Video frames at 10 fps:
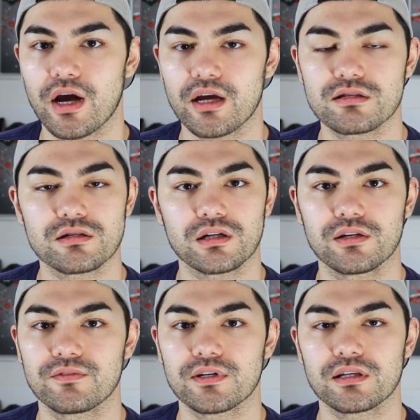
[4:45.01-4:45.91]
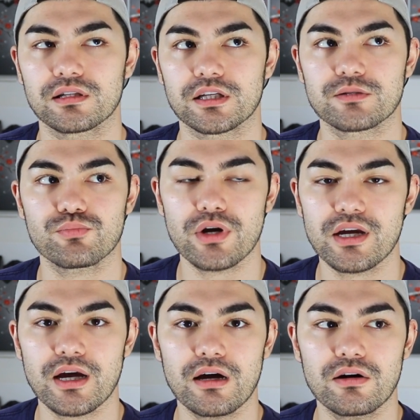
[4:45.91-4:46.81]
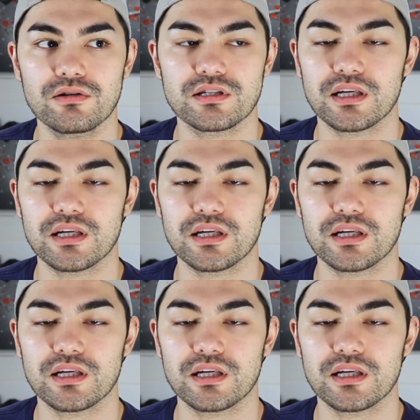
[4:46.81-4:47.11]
I get significantly less breakouts.